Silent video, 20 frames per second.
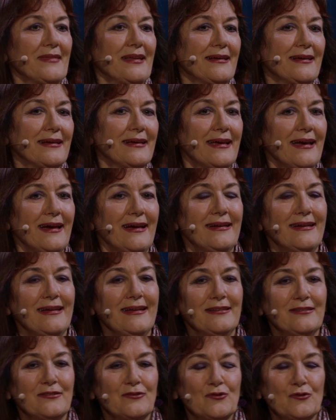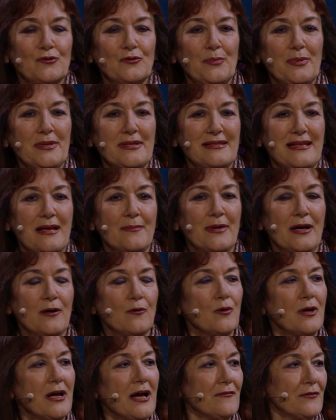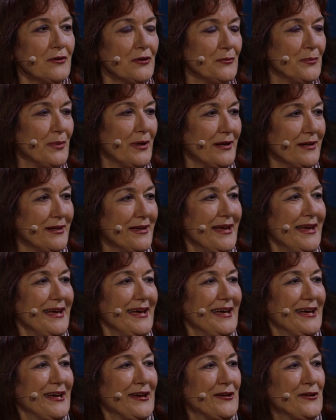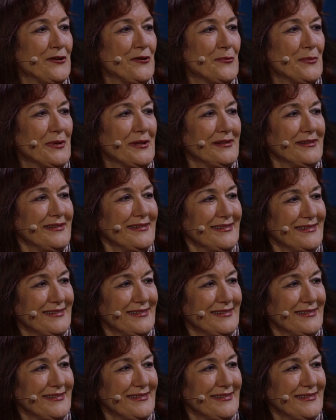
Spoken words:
again, it should be somehow governed by human